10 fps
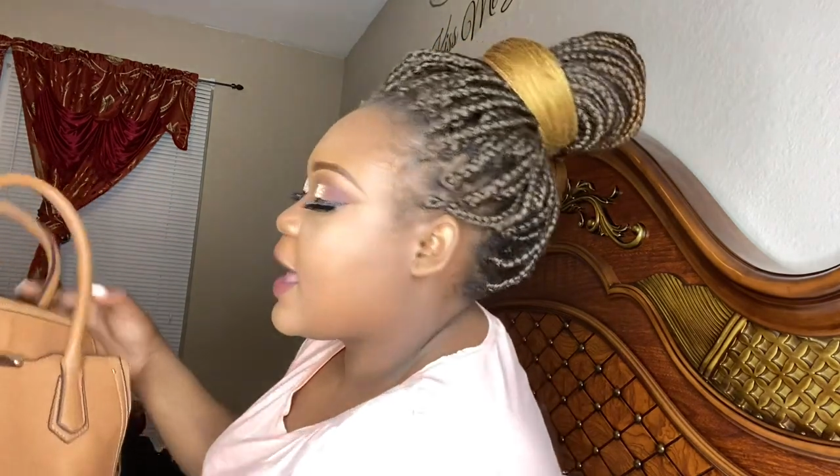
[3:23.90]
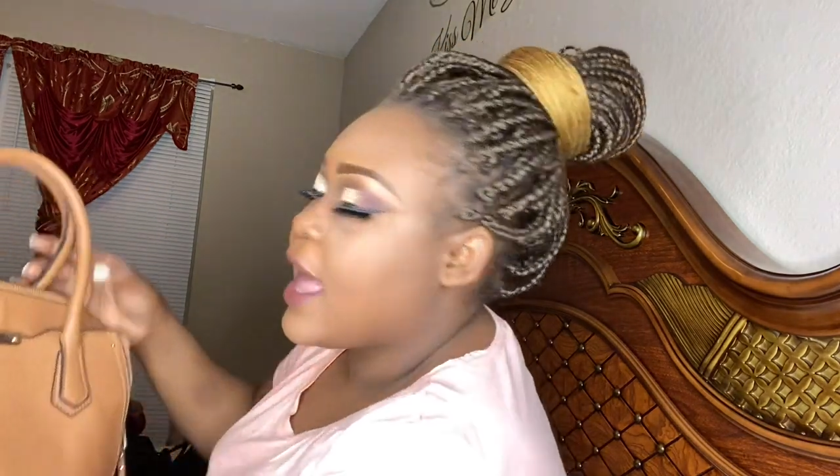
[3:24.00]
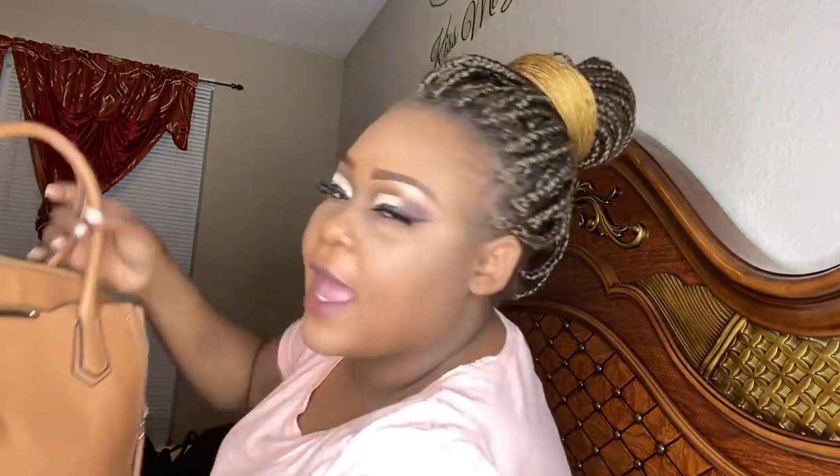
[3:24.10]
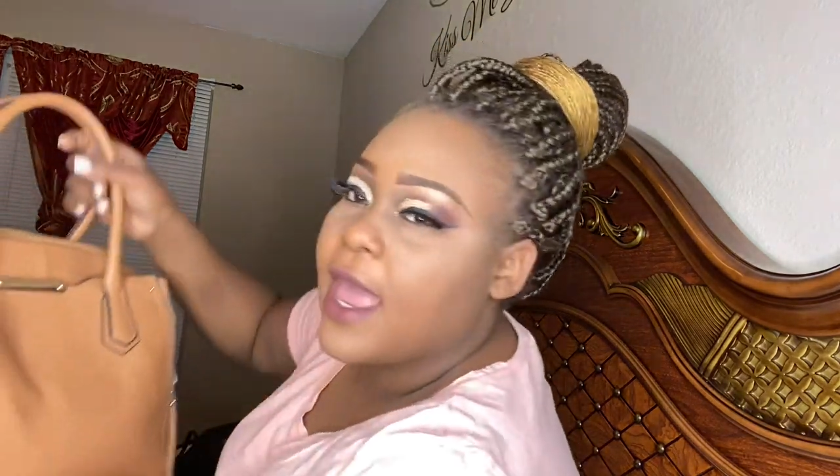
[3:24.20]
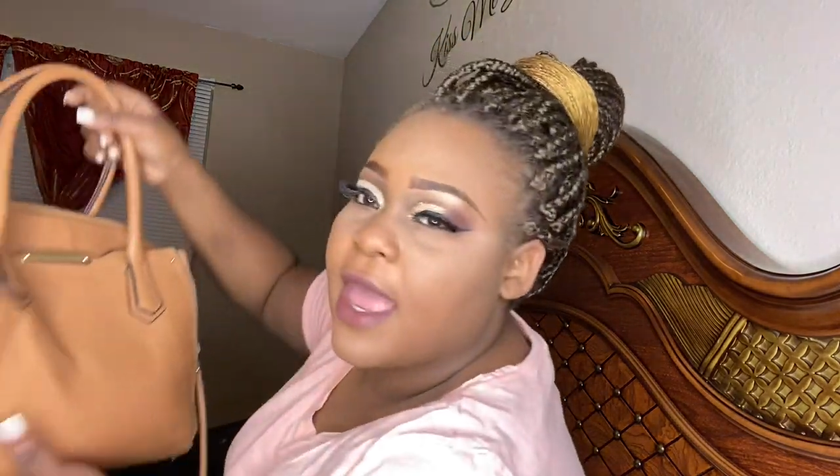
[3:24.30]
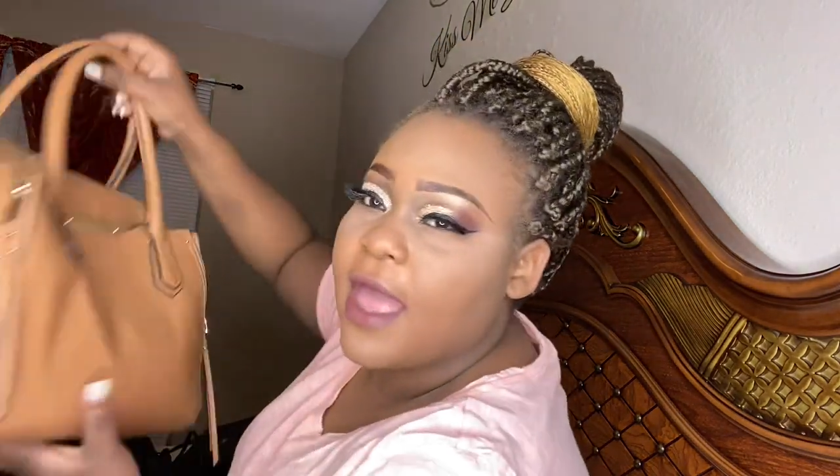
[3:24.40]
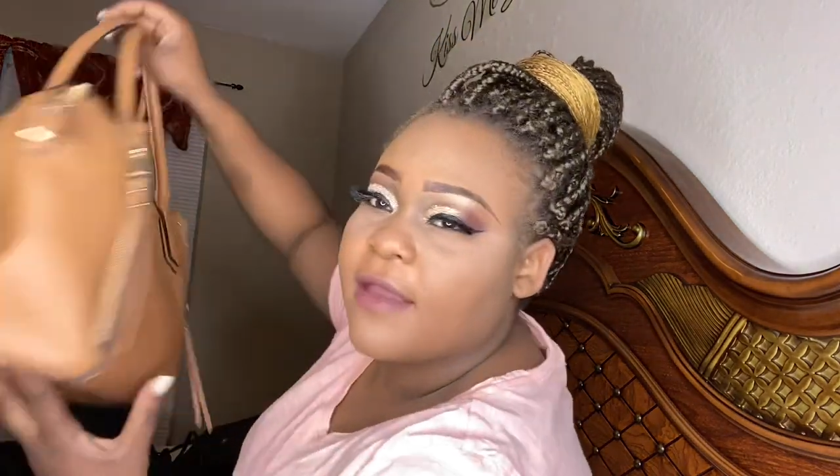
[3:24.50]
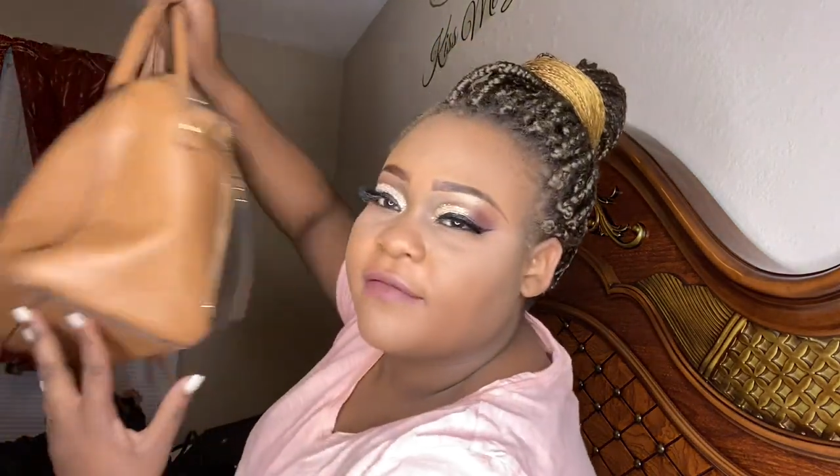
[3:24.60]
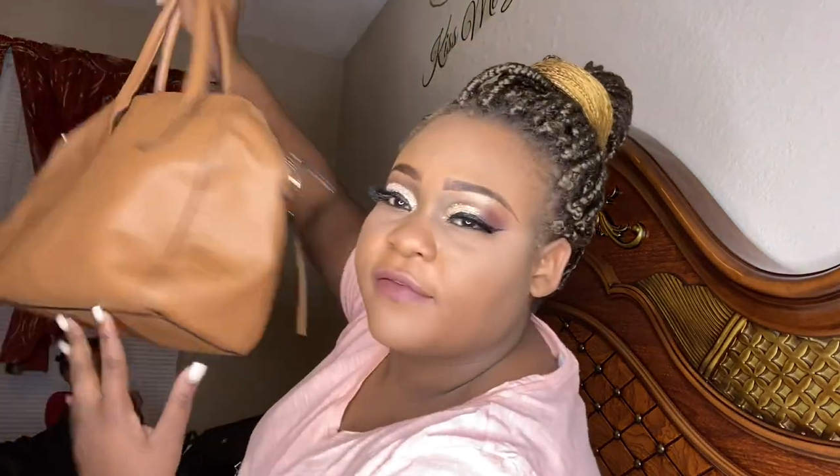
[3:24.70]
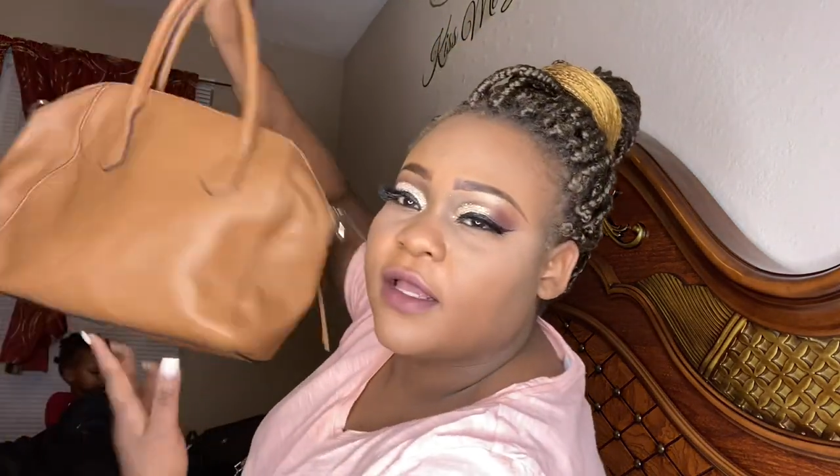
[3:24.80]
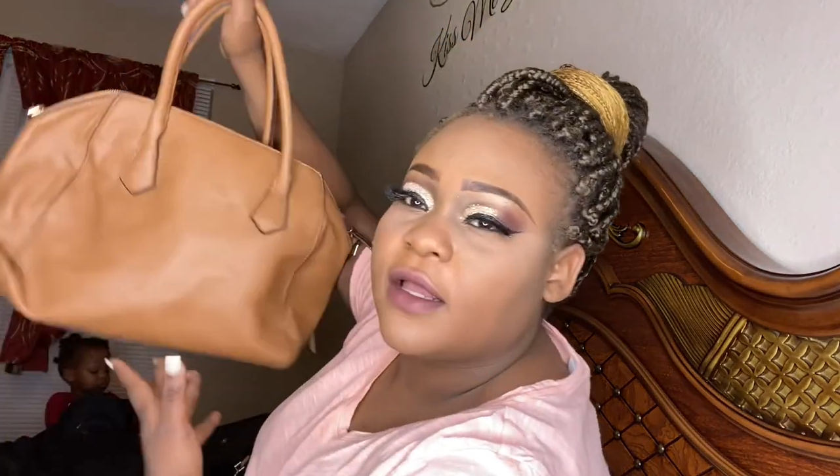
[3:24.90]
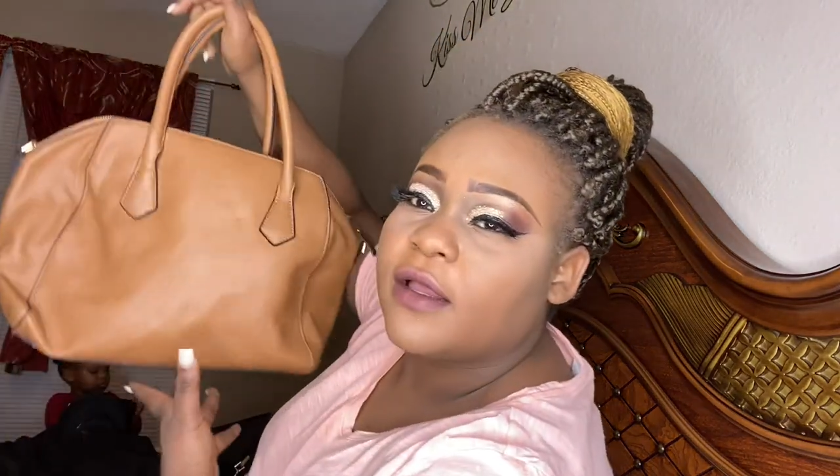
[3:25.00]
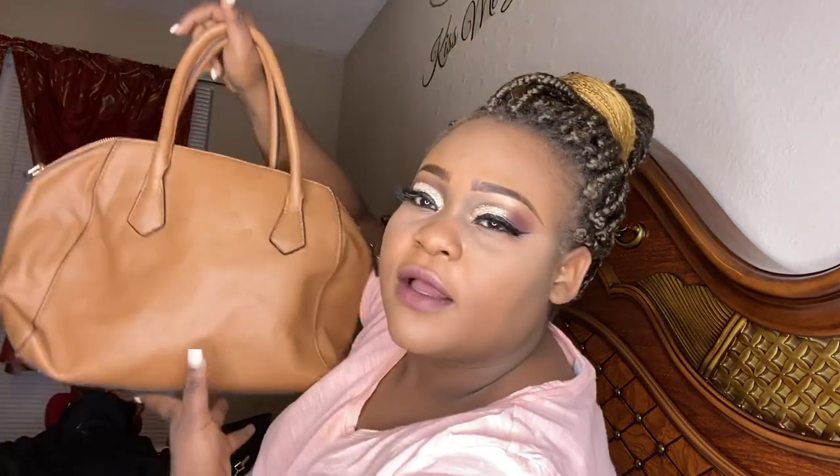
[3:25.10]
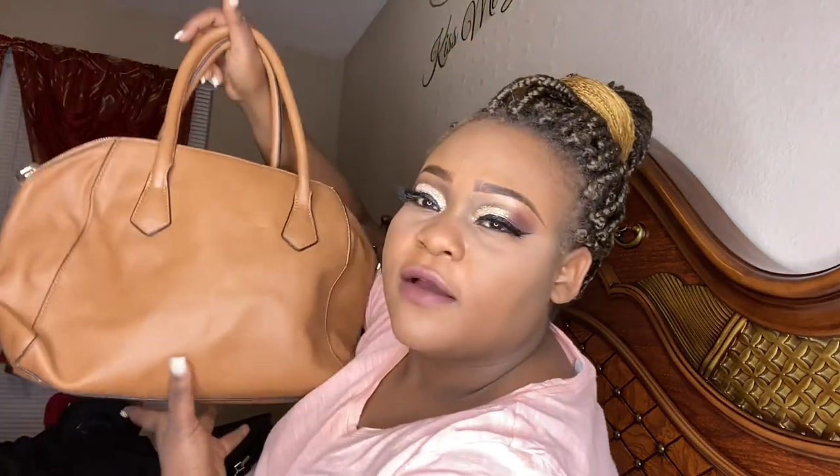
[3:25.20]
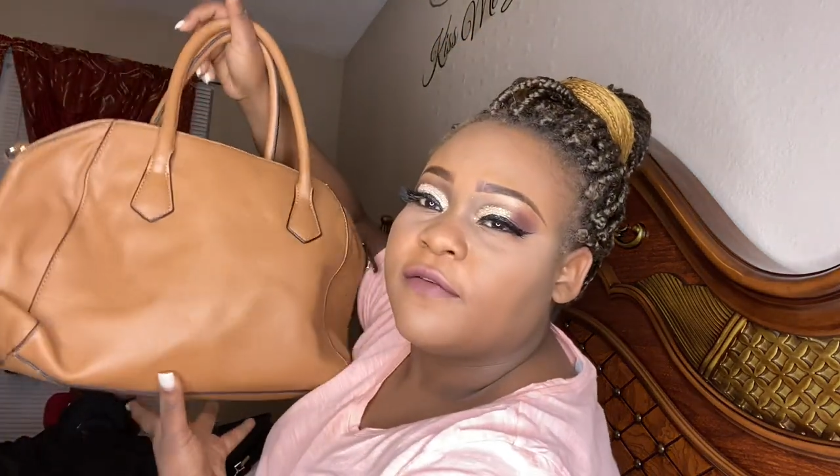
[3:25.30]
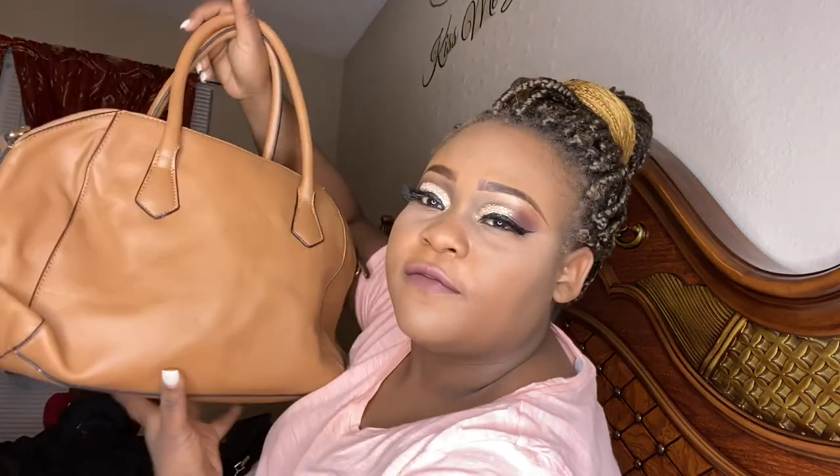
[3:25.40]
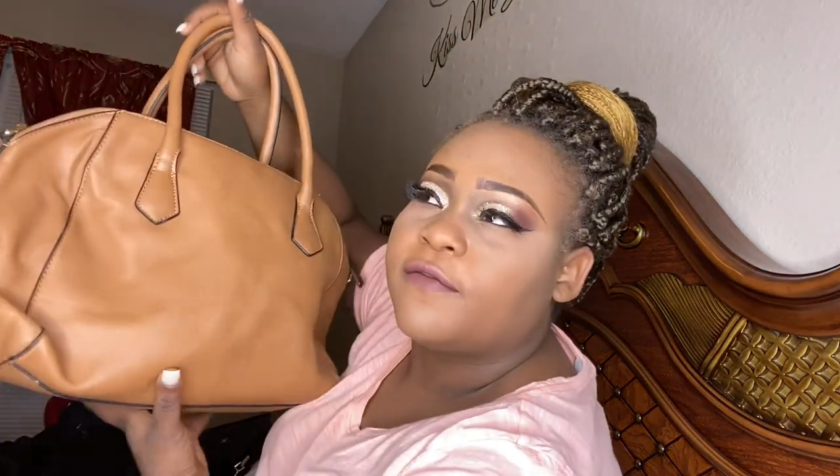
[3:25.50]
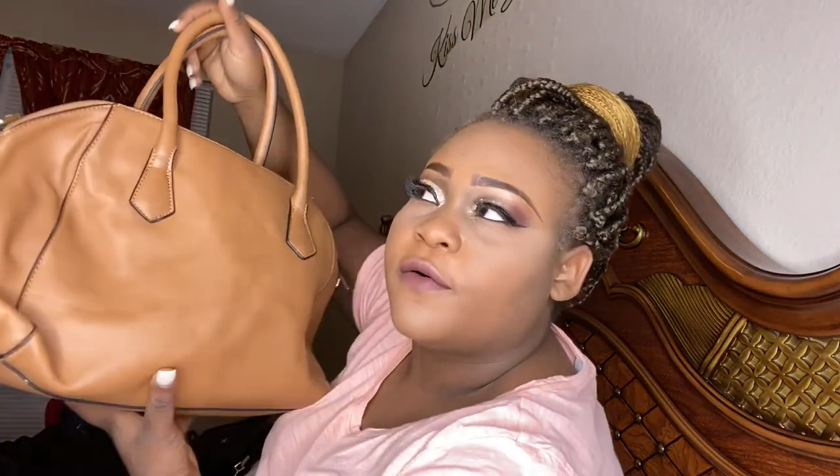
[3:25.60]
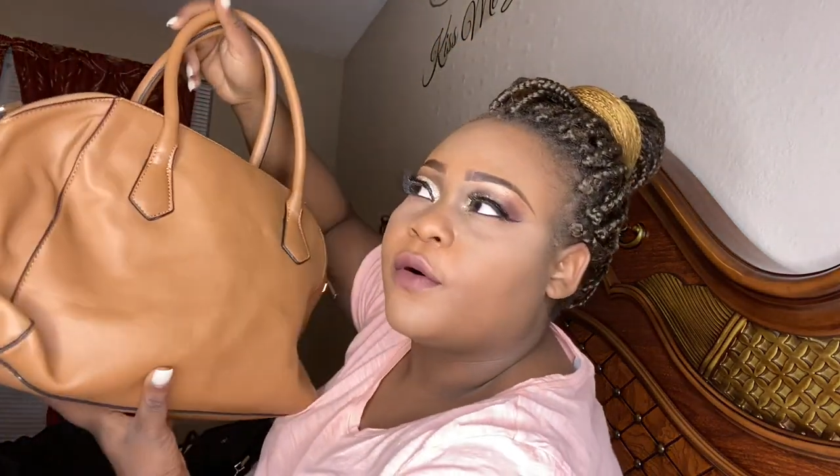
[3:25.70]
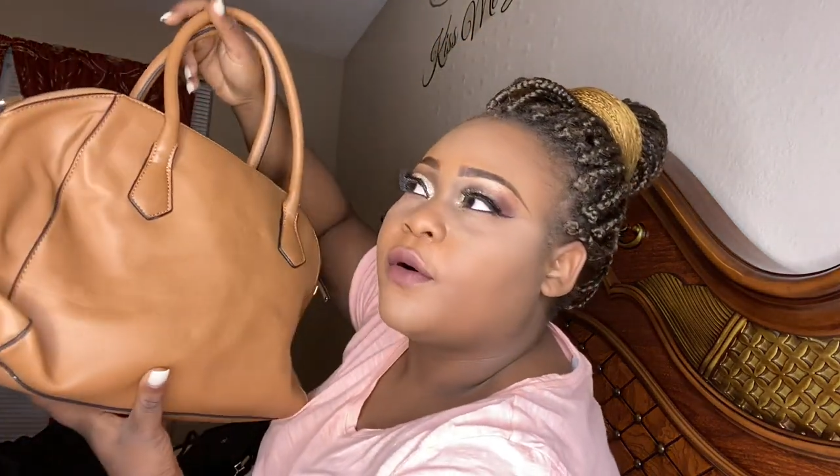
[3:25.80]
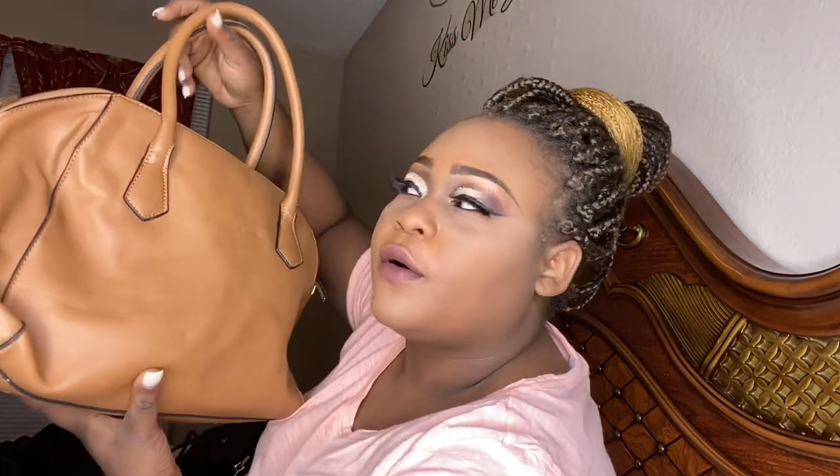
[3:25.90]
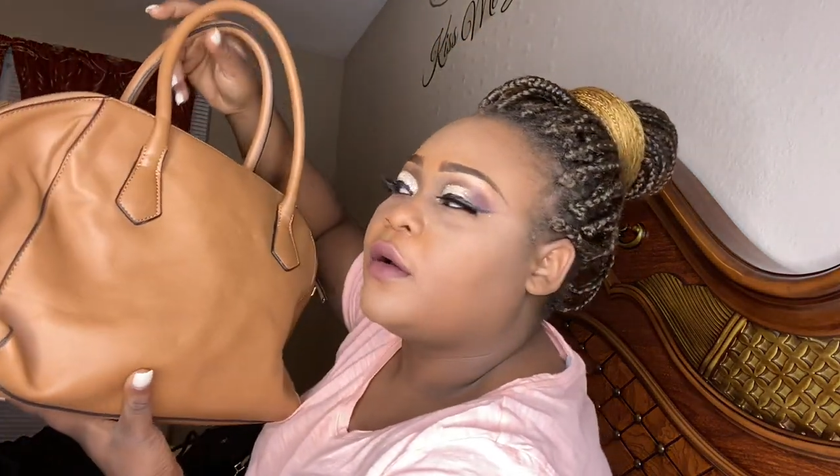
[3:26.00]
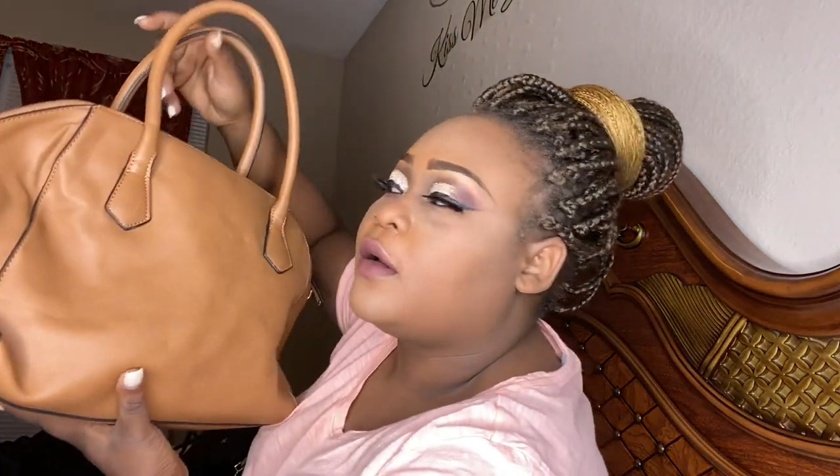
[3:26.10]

I have for